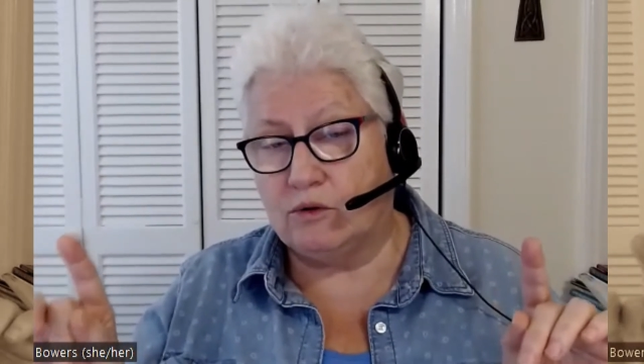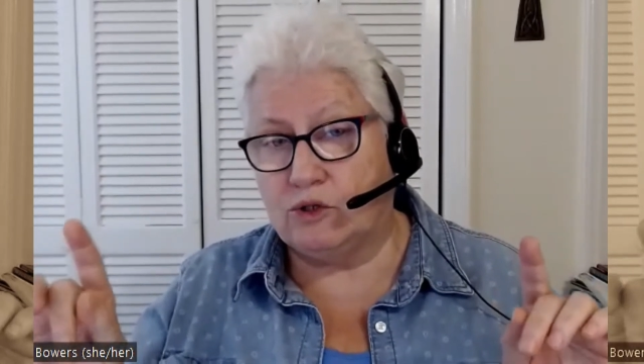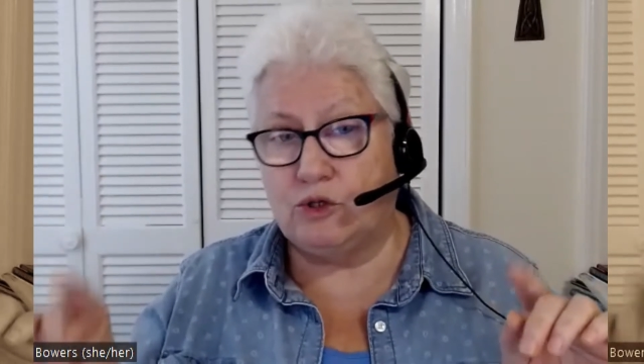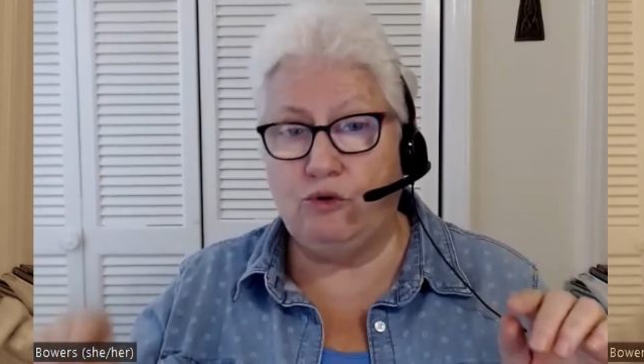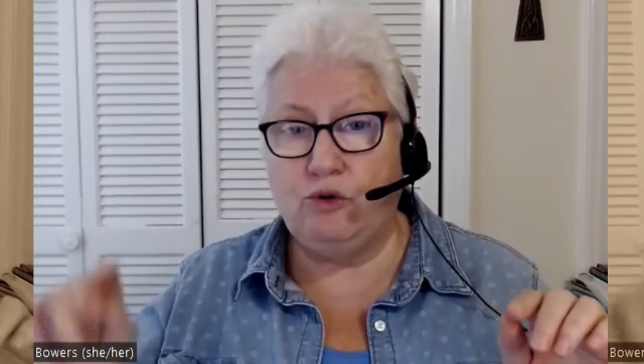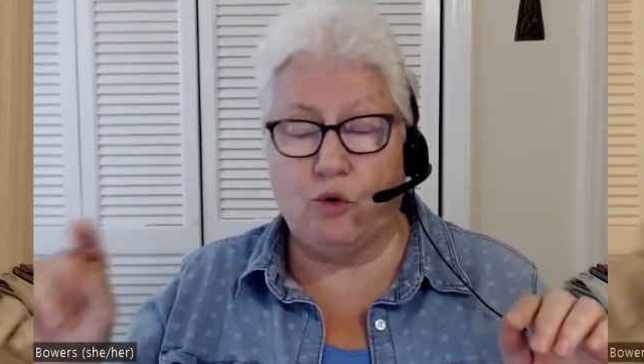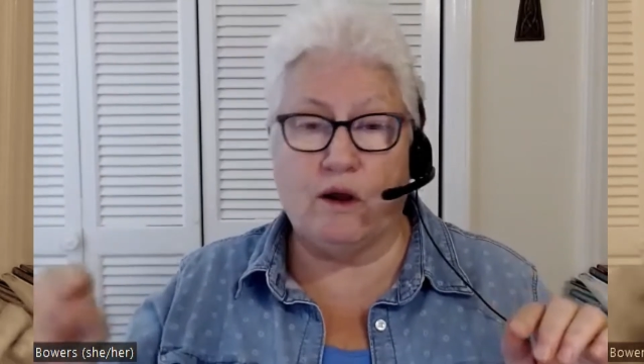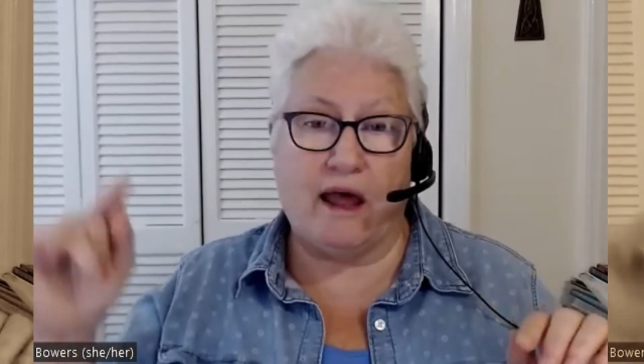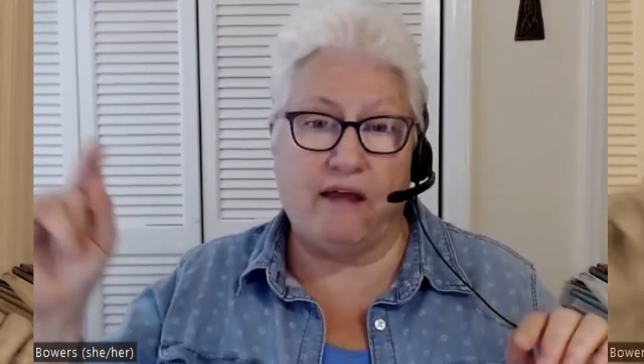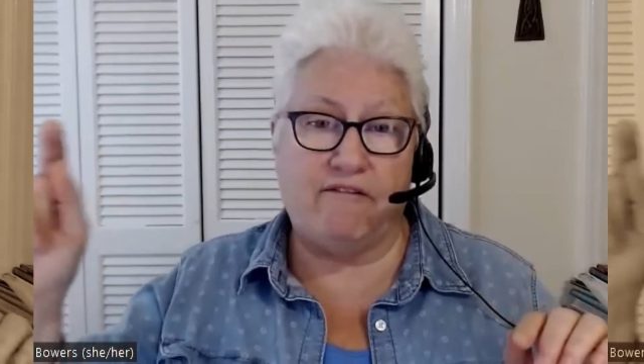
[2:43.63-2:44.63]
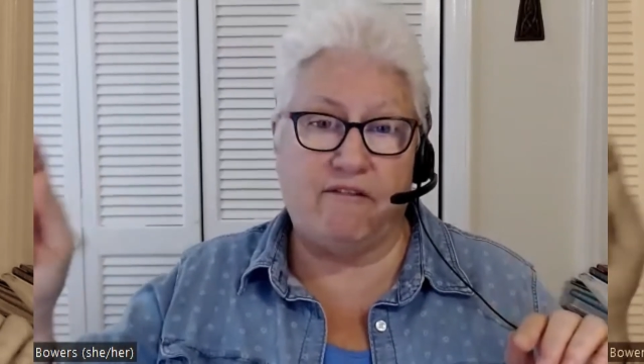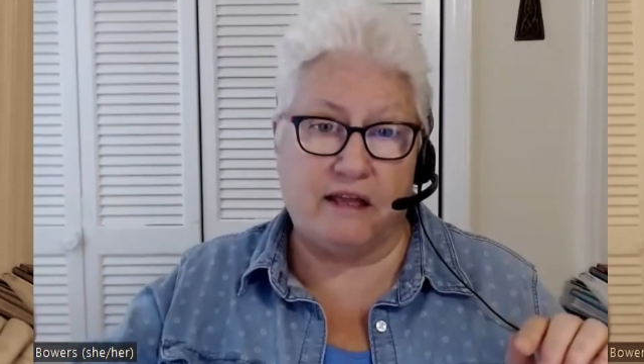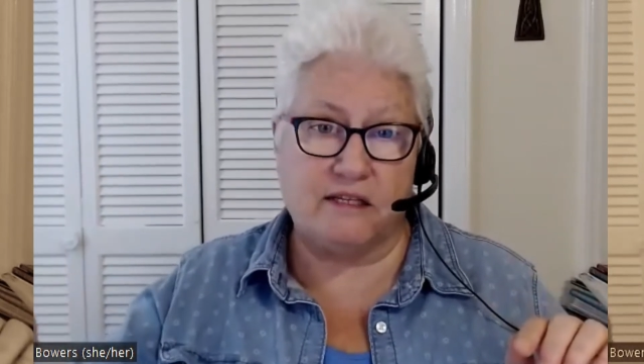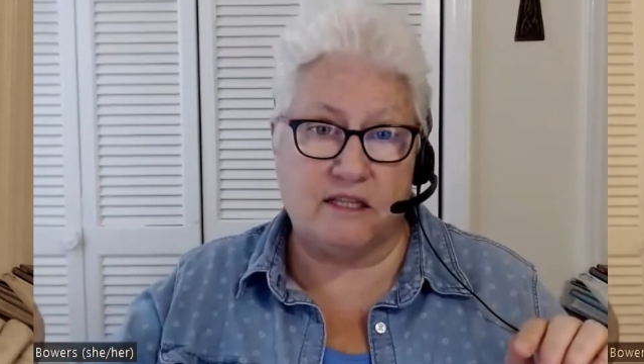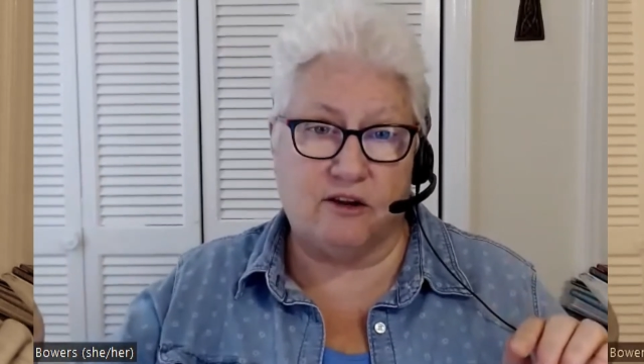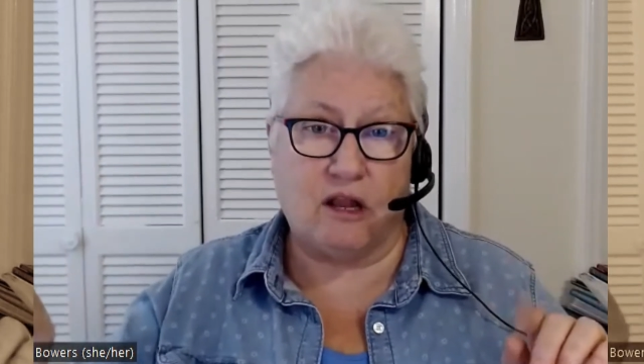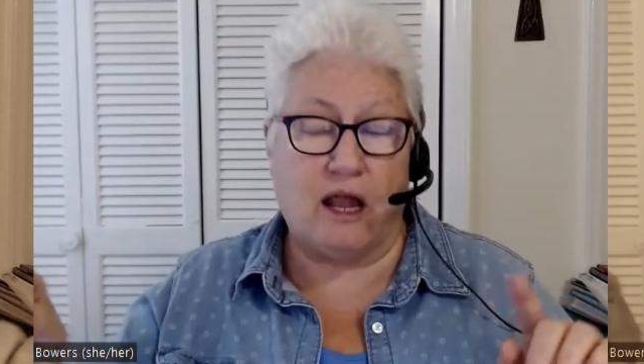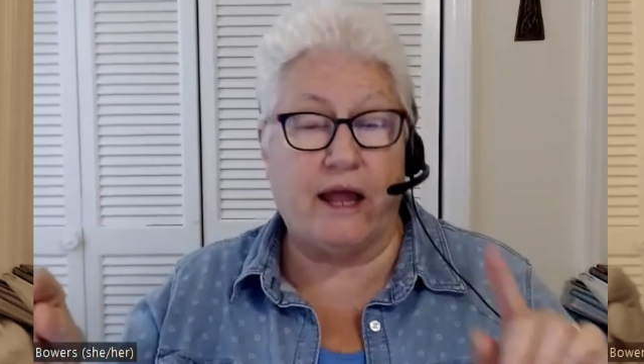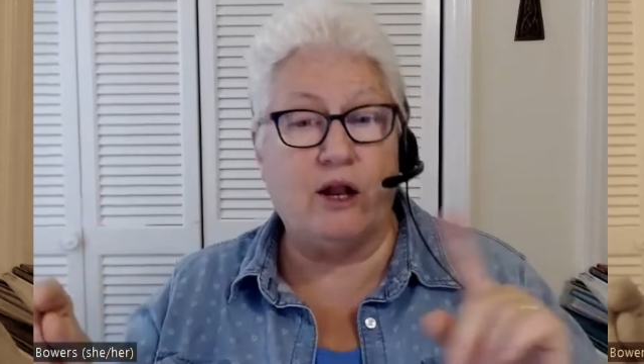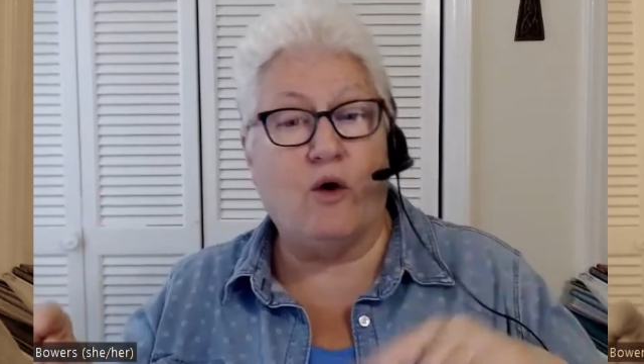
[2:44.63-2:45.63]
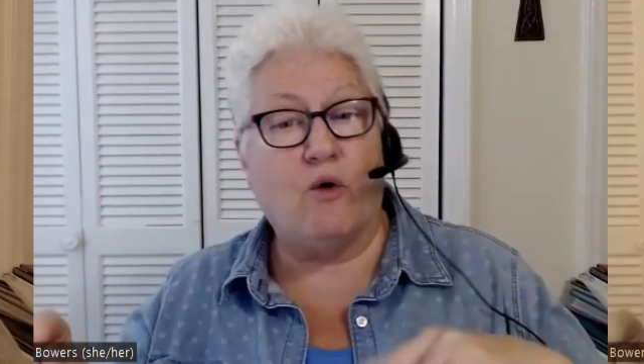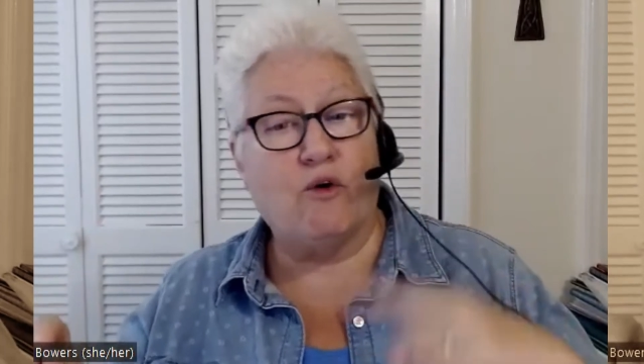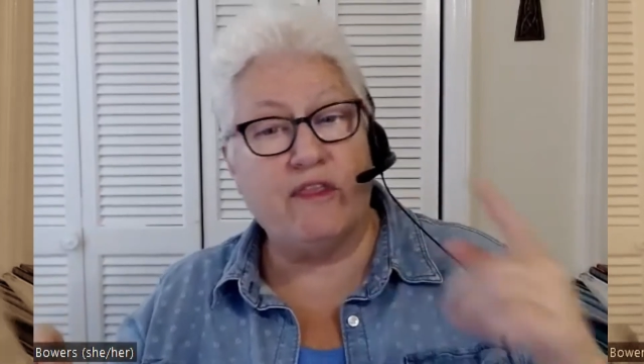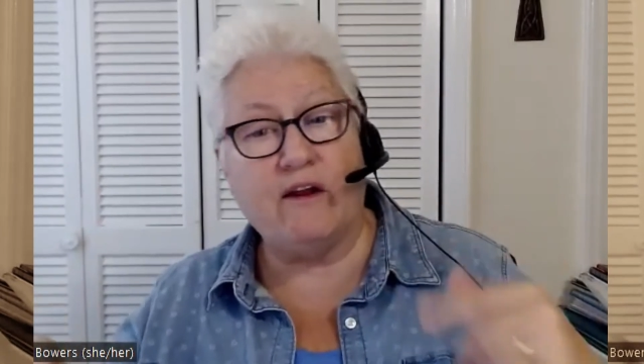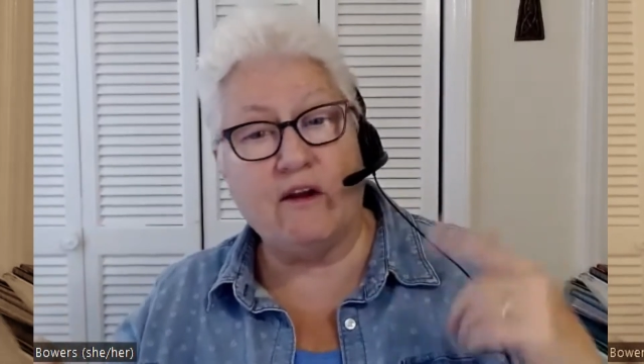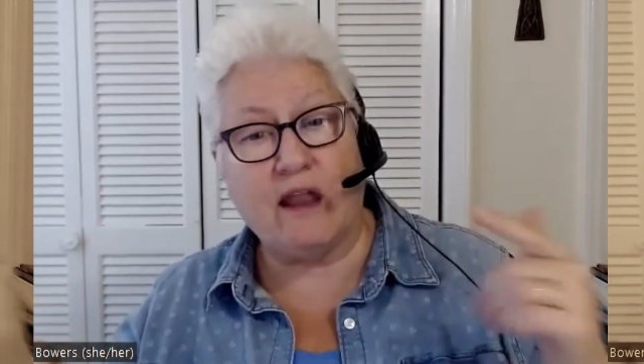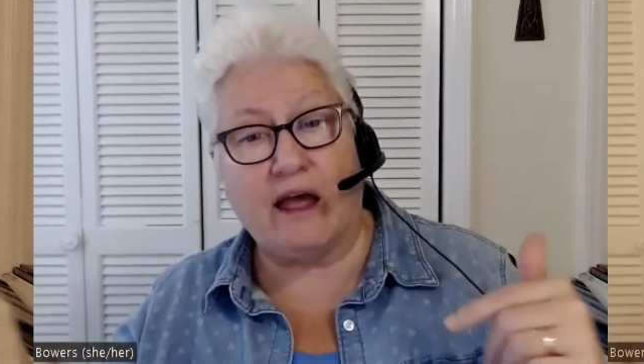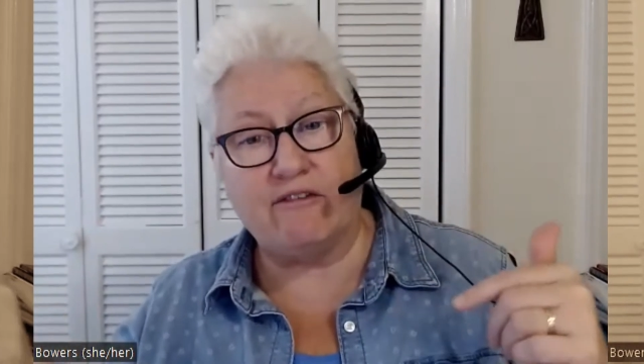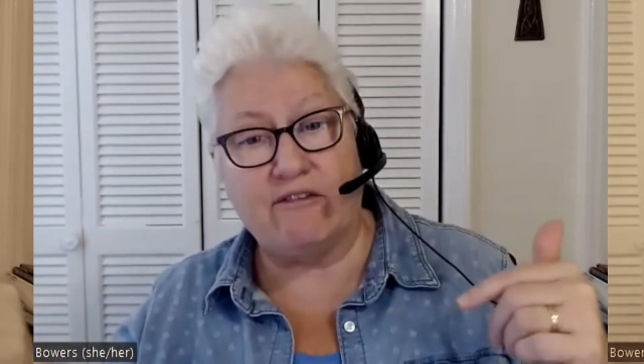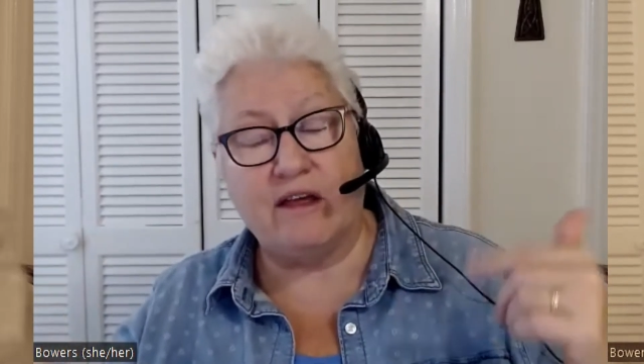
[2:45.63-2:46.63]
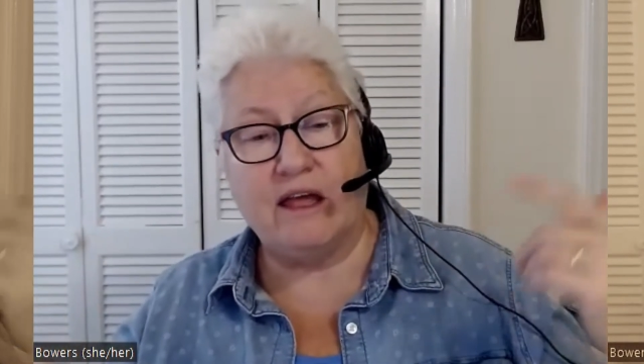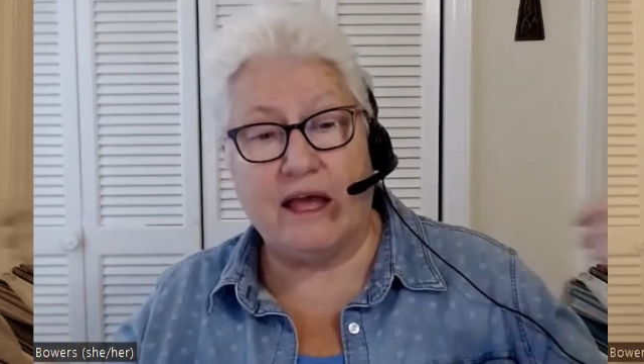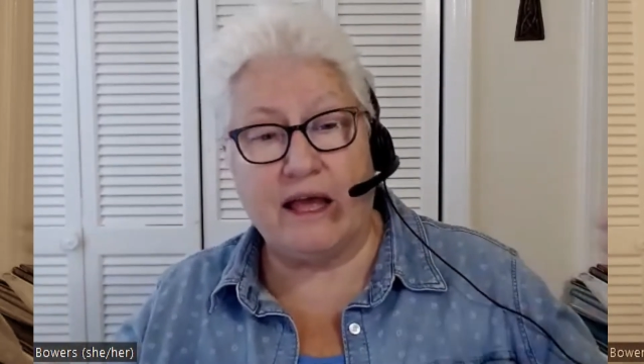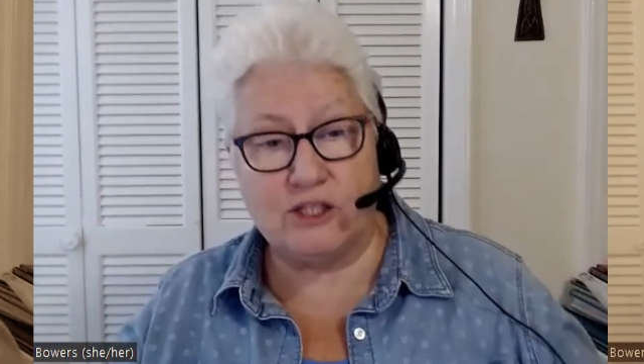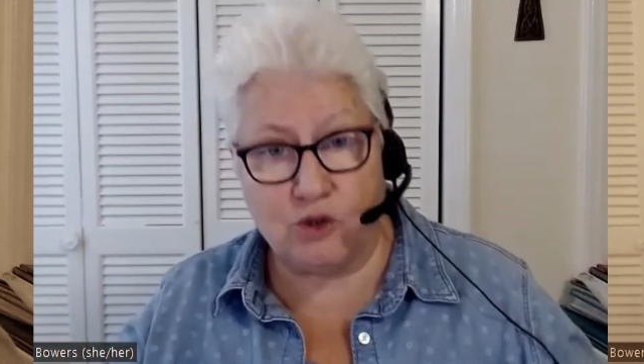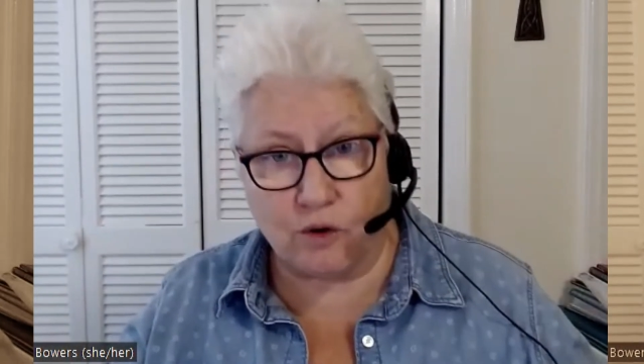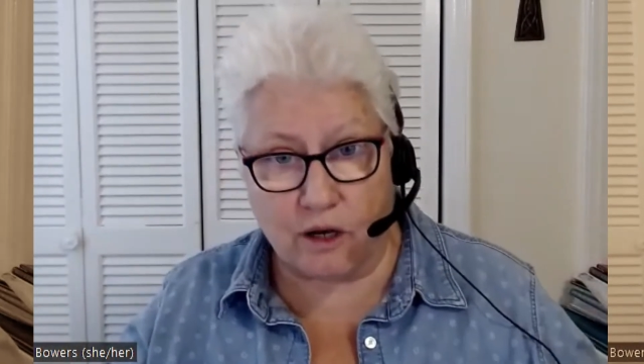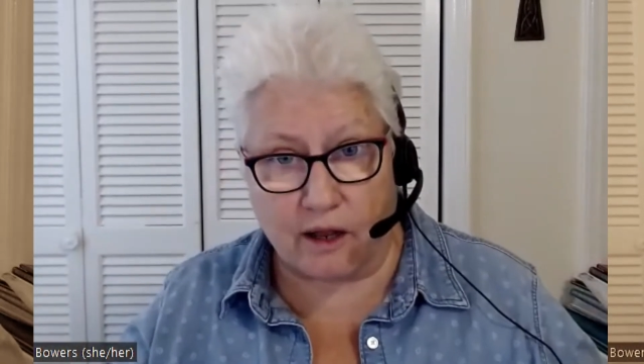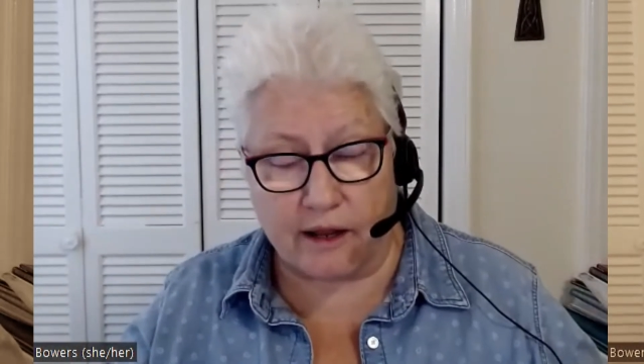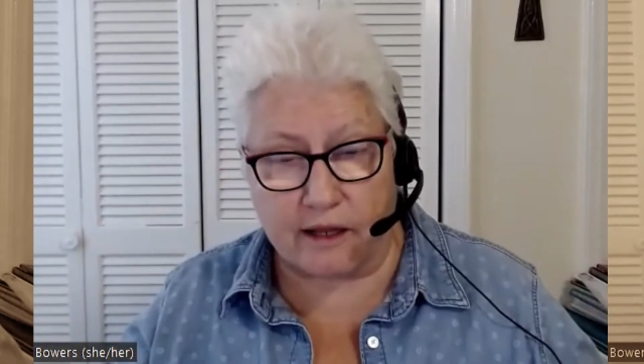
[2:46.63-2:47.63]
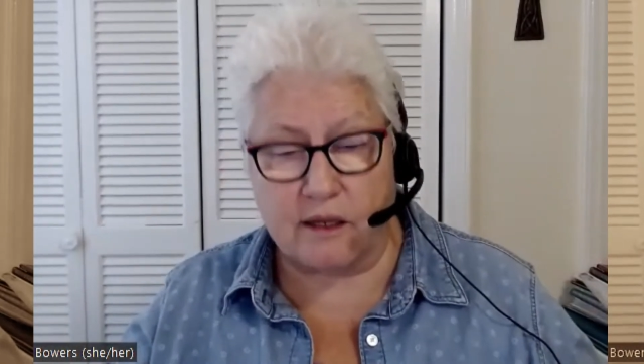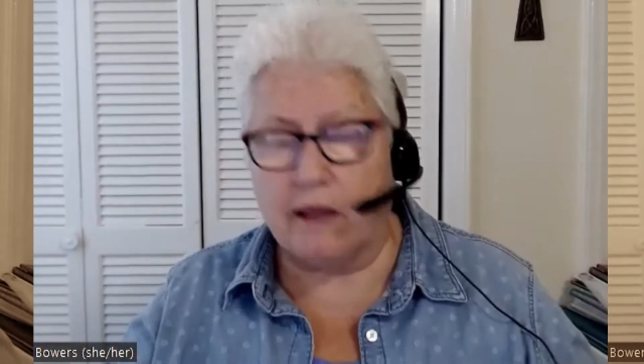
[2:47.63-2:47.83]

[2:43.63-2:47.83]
to your life as their client or their life as your client?